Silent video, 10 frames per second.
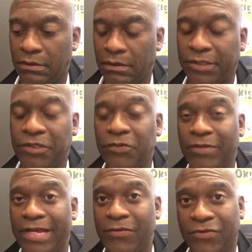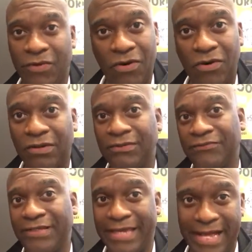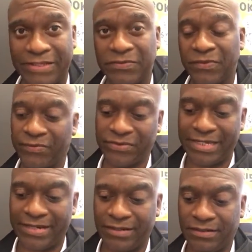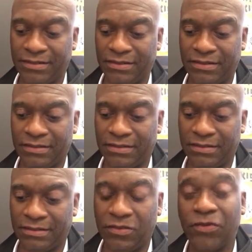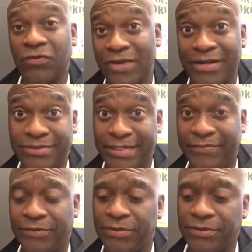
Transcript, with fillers: a Q&A with all the cast members that go on the roundtable.